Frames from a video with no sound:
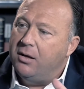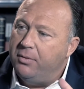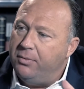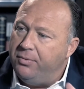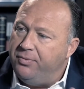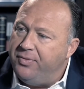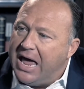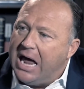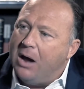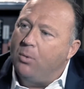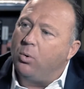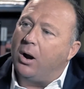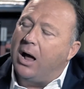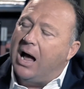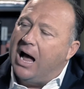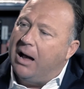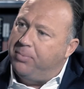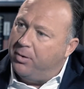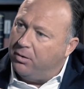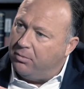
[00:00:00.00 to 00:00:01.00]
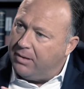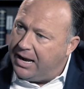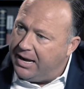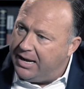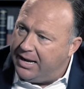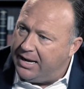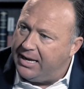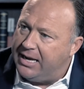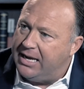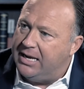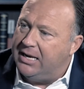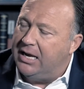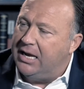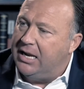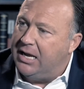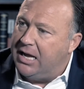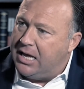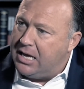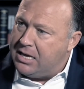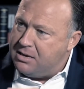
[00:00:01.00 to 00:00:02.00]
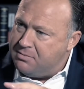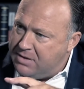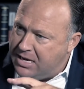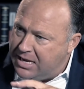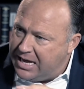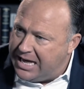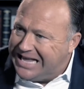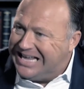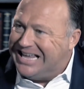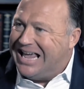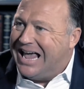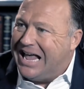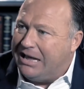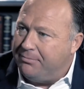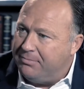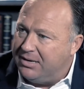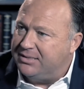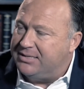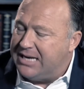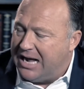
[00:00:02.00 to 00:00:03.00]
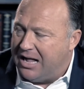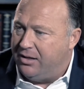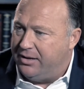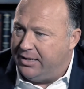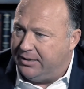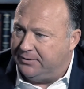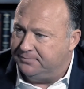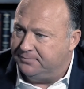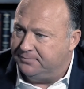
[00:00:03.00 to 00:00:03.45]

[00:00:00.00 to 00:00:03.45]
they were operating in a gang mentality.